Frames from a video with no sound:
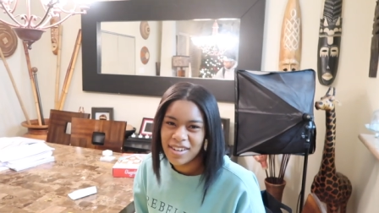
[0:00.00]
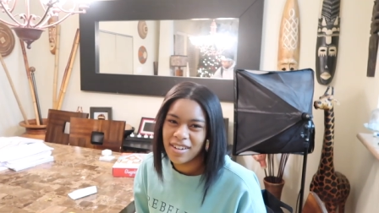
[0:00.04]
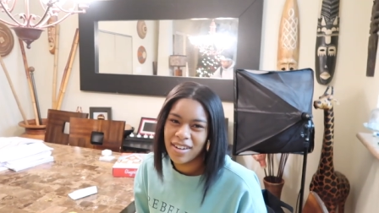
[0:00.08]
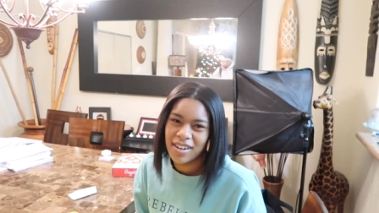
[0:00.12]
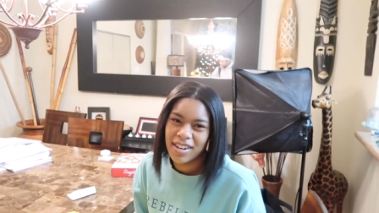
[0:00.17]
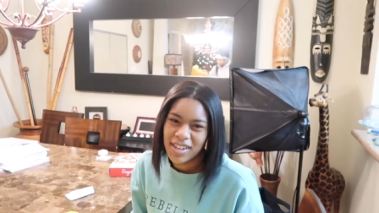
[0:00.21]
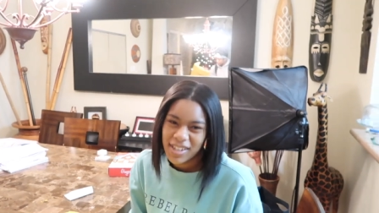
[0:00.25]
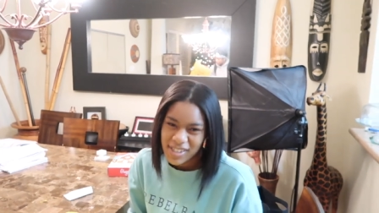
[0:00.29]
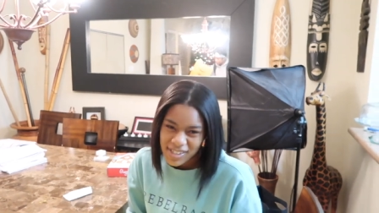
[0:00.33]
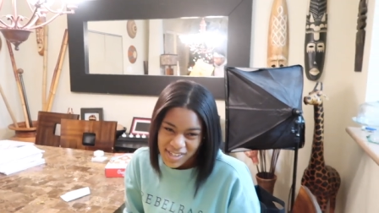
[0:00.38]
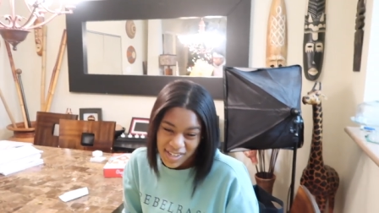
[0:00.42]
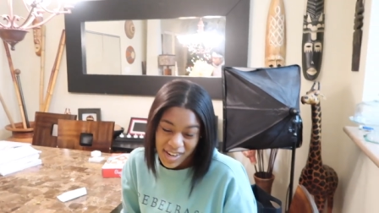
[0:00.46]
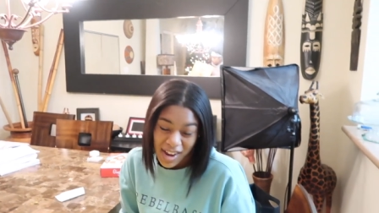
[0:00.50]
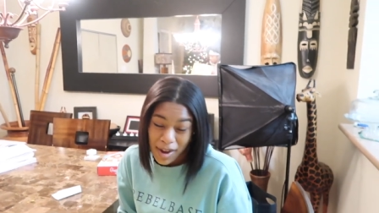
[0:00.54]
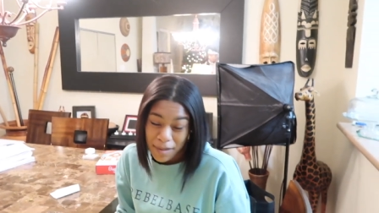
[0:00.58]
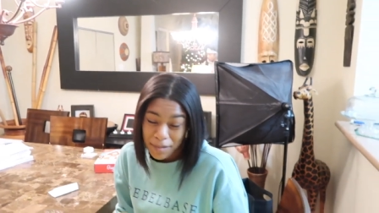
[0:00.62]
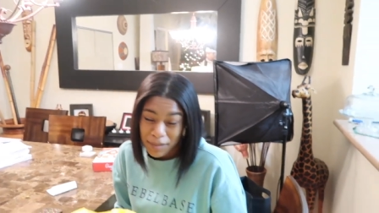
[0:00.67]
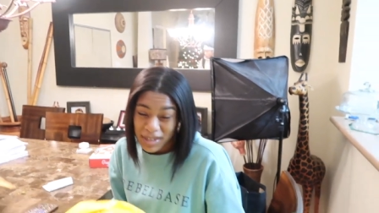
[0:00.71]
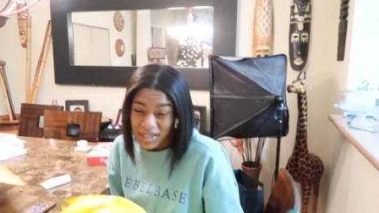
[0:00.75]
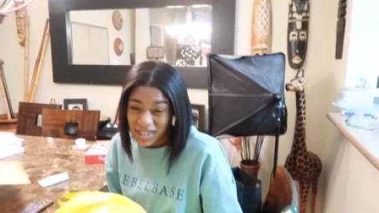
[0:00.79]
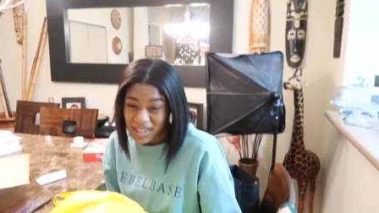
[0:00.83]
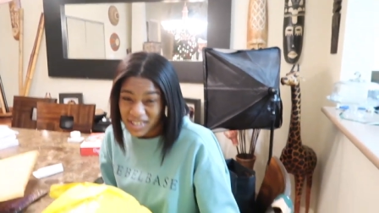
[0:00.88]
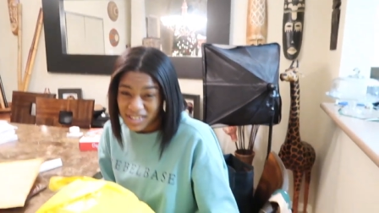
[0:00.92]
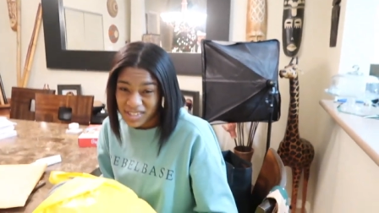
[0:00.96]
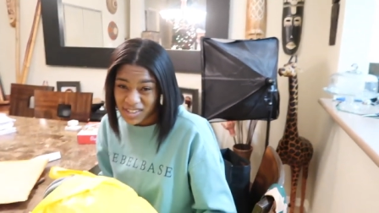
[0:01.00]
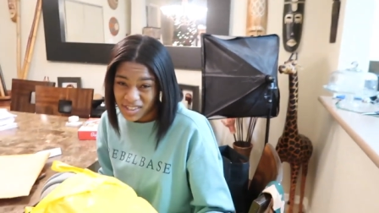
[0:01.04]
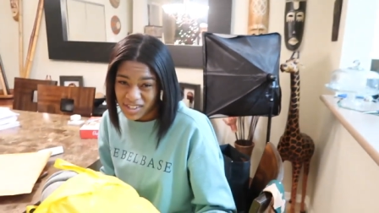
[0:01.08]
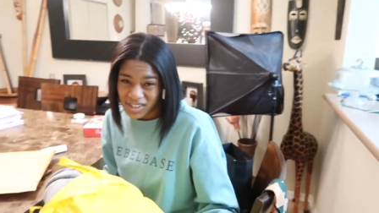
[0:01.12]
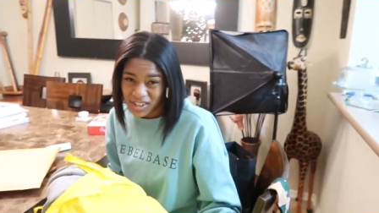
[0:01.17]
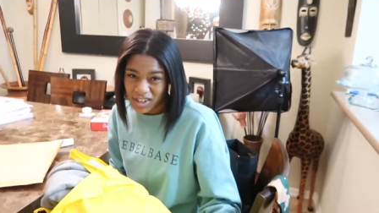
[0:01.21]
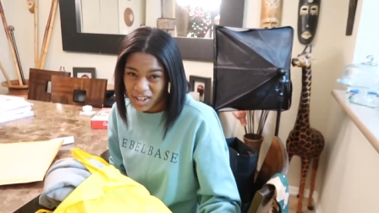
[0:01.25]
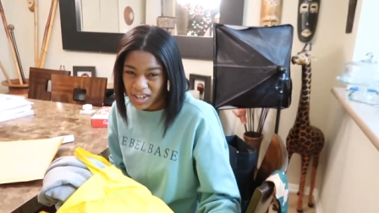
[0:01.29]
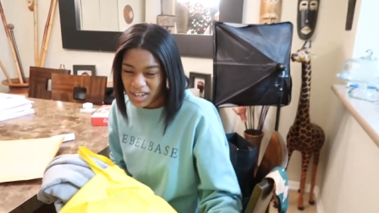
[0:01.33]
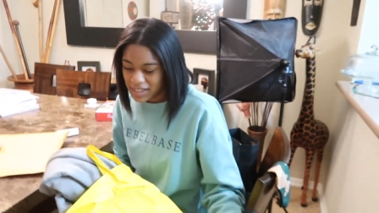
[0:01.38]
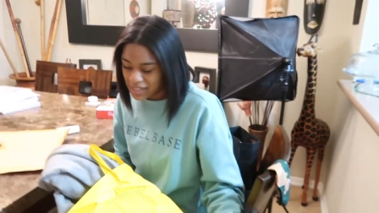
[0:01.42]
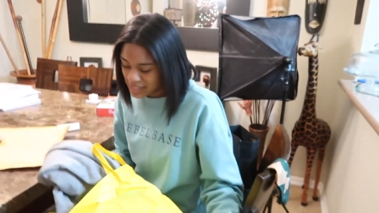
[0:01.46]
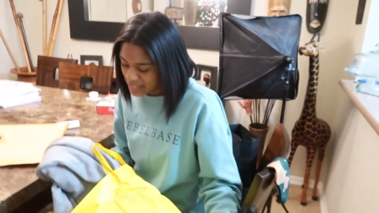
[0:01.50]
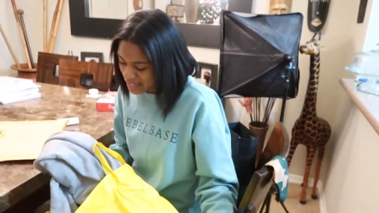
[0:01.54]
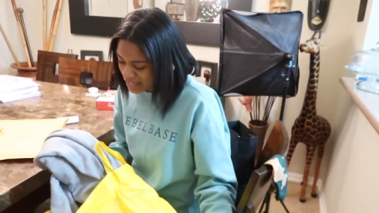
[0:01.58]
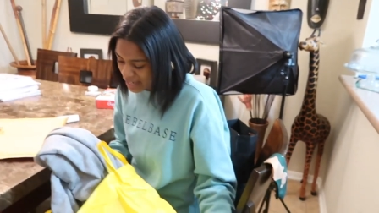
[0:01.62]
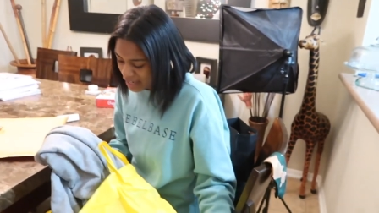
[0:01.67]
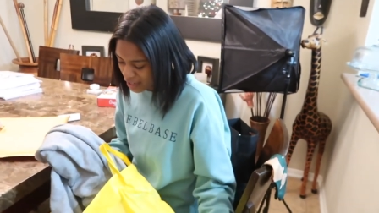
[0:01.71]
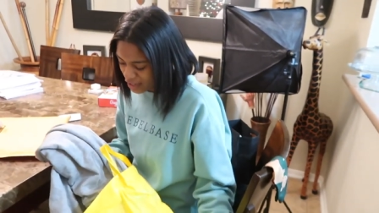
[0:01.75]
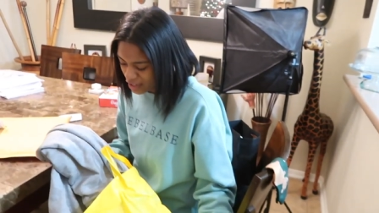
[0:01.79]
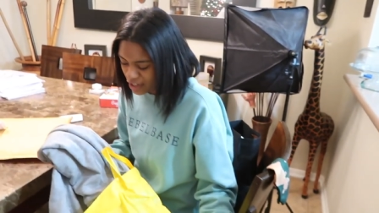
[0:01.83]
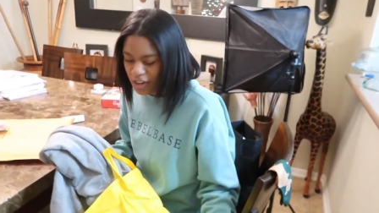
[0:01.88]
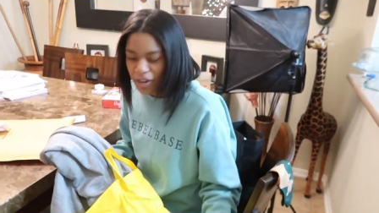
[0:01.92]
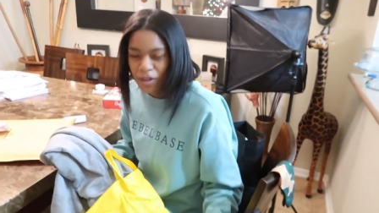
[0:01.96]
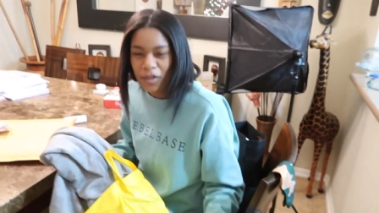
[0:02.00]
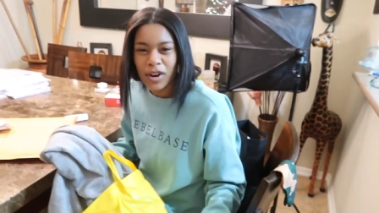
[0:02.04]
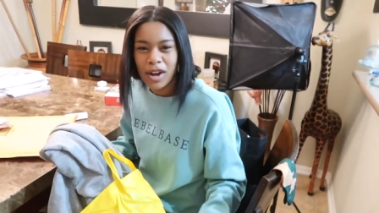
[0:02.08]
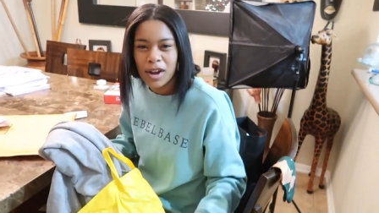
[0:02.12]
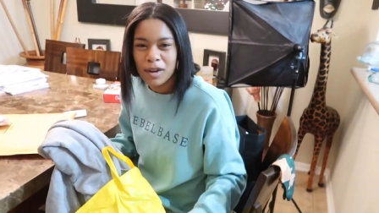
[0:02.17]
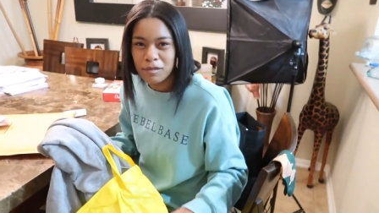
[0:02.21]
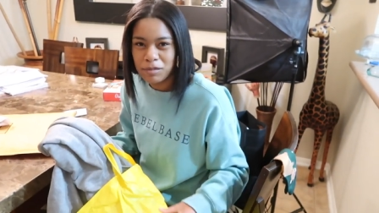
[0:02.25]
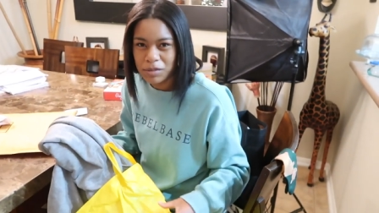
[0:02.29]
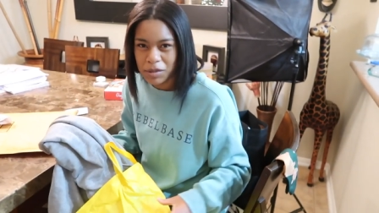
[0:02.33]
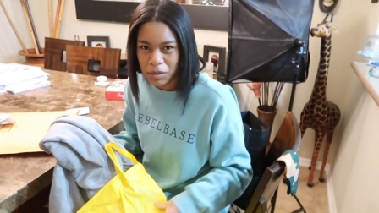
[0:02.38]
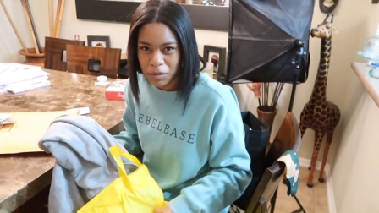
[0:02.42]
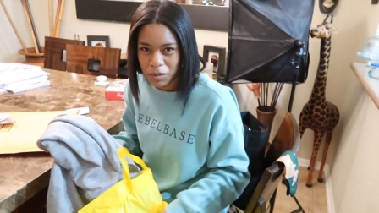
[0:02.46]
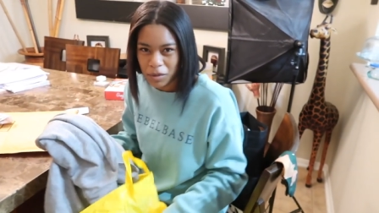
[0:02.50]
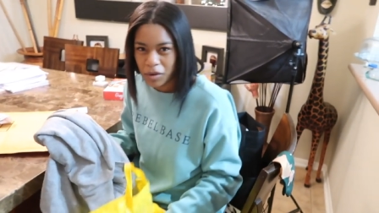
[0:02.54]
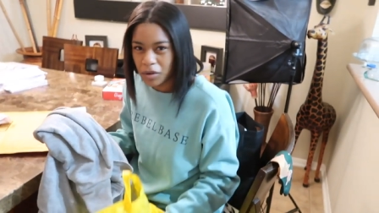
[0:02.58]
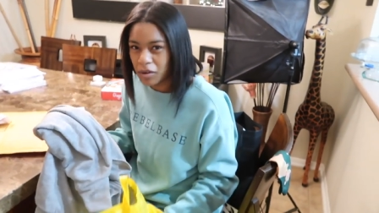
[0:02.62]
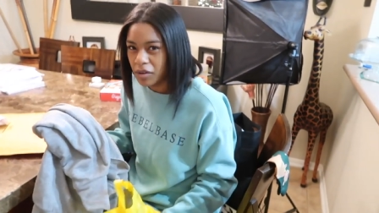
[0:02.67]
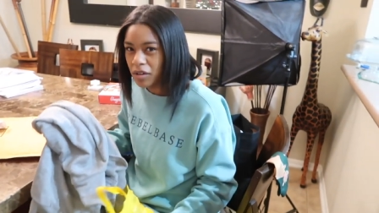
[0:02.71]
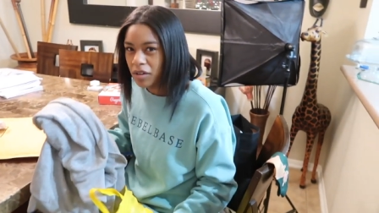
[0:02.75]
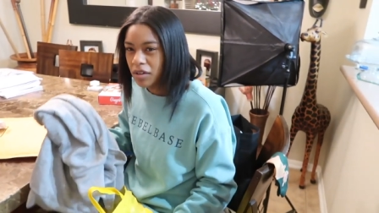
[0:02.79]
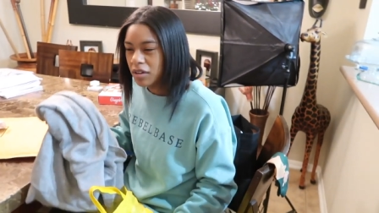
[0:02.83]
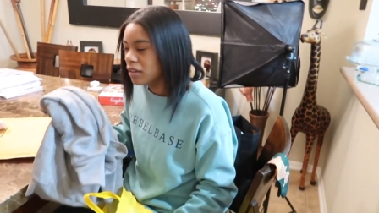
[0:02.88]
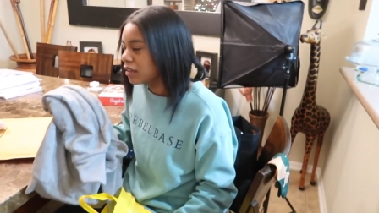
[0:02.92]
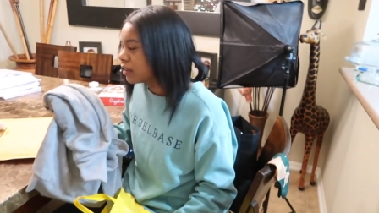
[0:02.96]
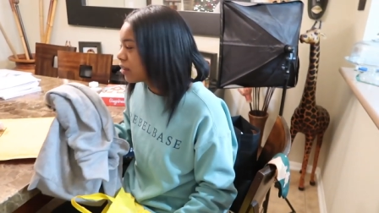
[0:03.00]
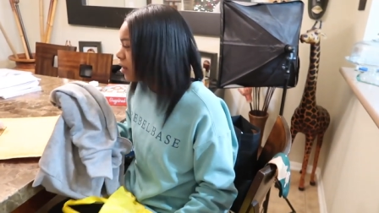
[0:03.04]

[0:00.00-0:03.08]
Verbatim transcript: not, it's, I mean, it's, it's like a cute cucumber haul.